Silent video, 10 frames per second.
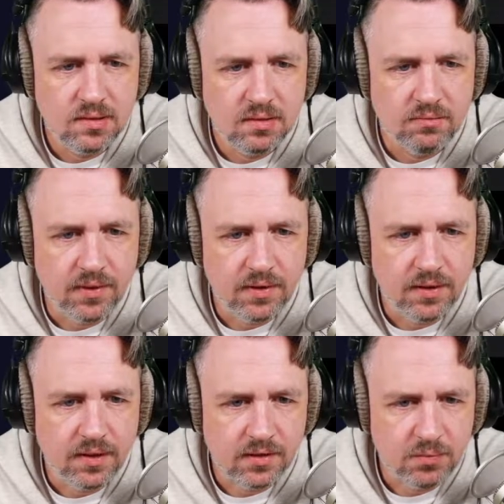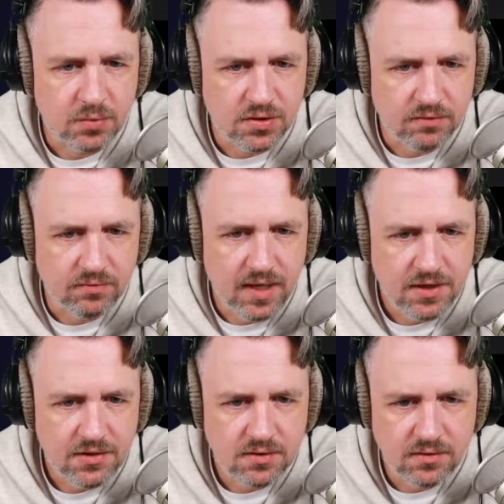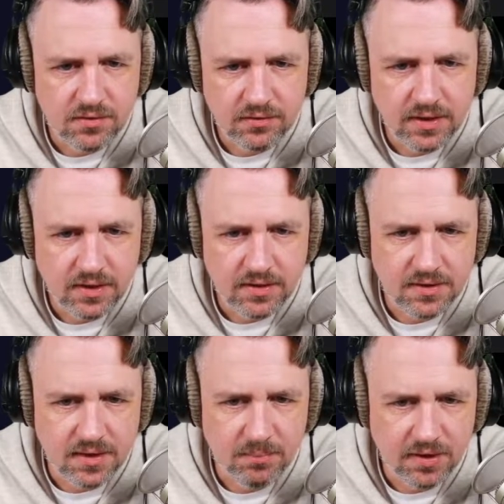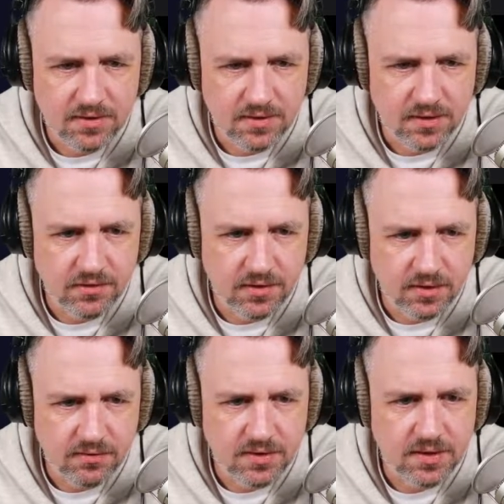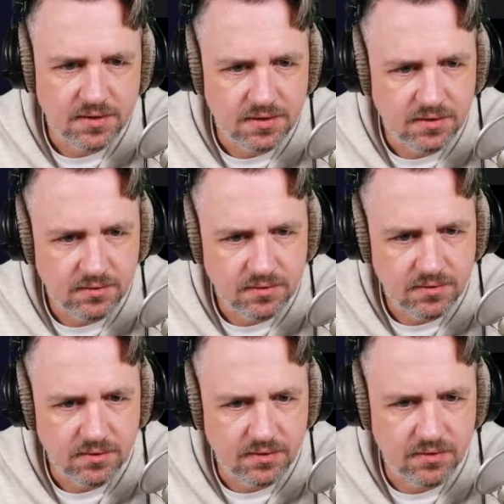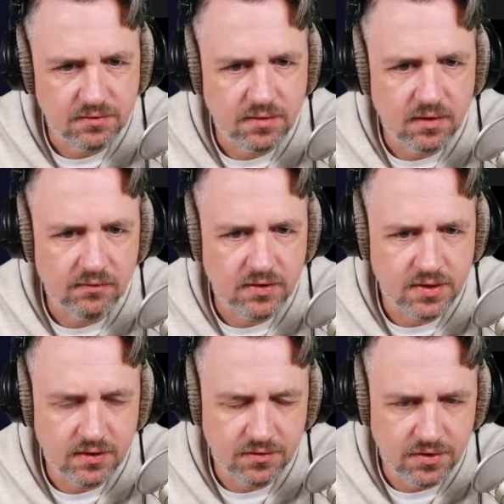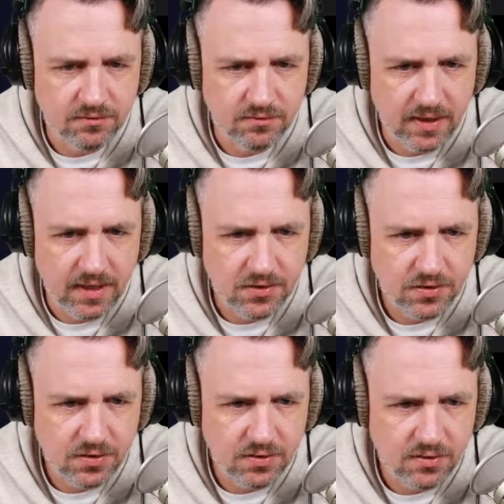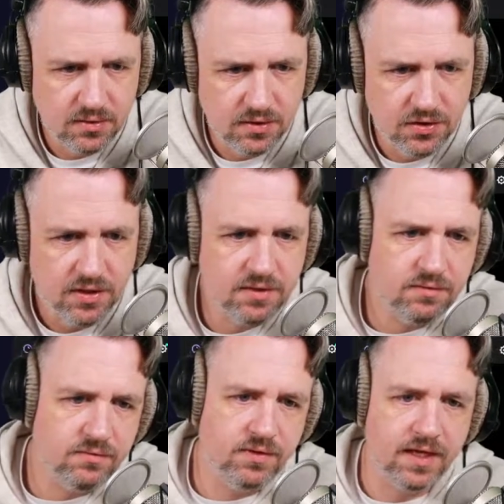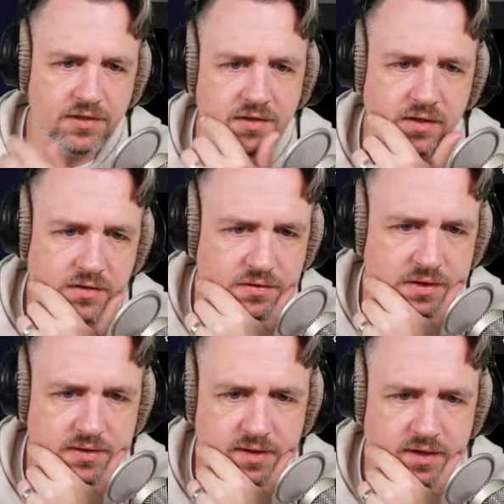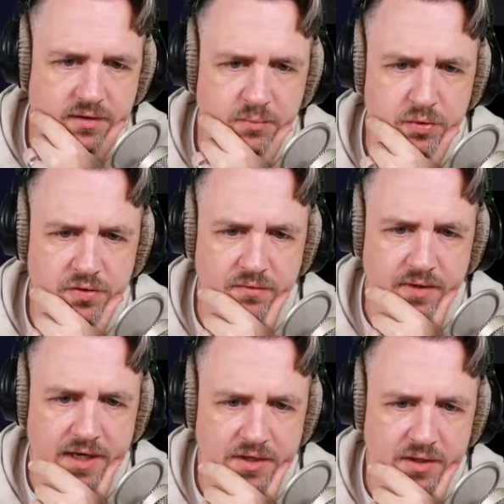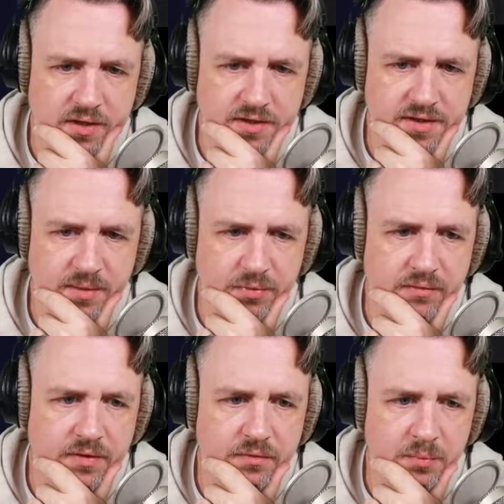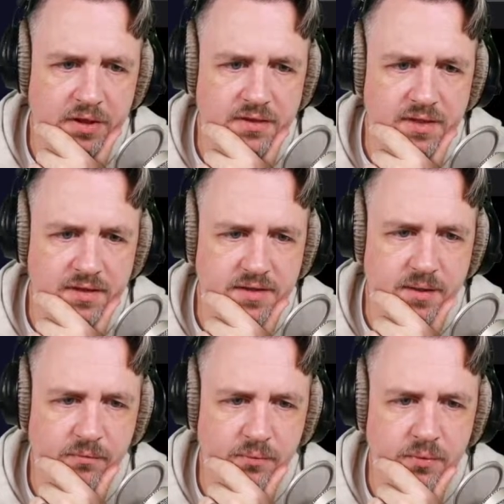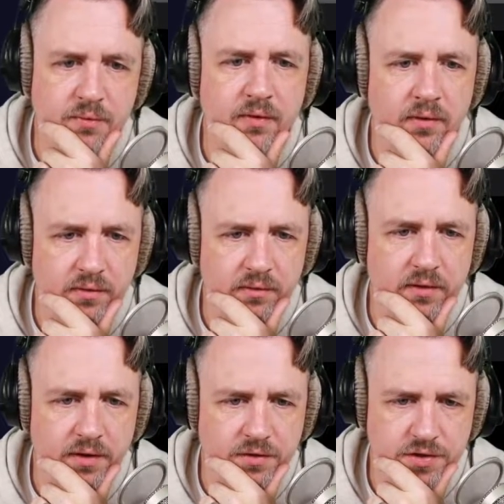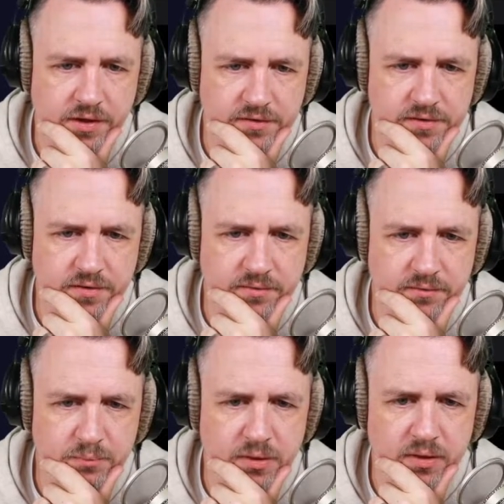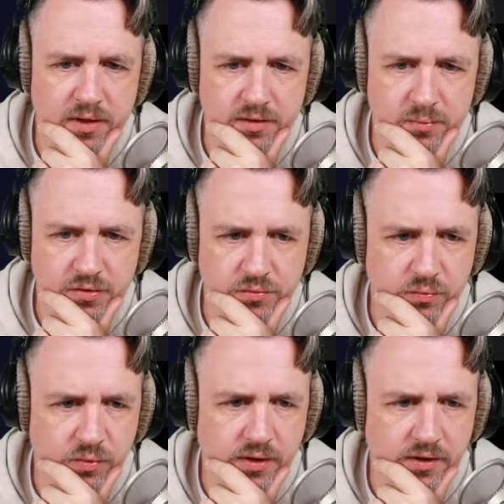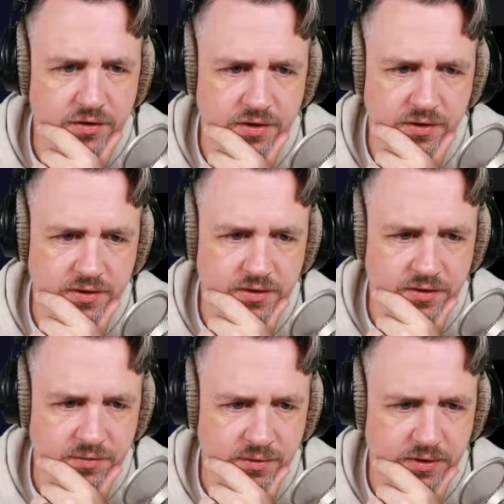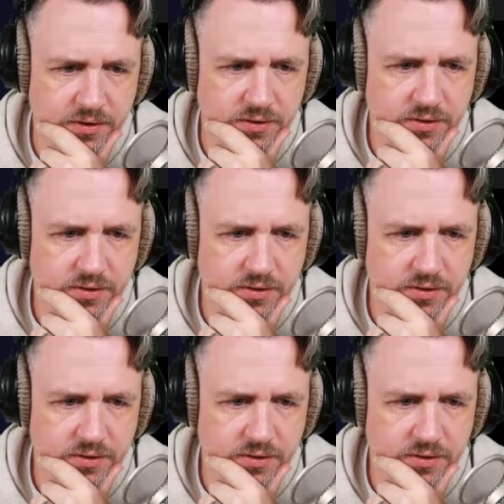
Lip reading: Finally, an octopus that flashed during this step has its energy level set to 0, so it has used all of its energy to flash. Adjacent flashes can also cause an octopus to flash on a step, even if it begins that step with very little energy. Consider the middle octopus with 1 energy in this situation.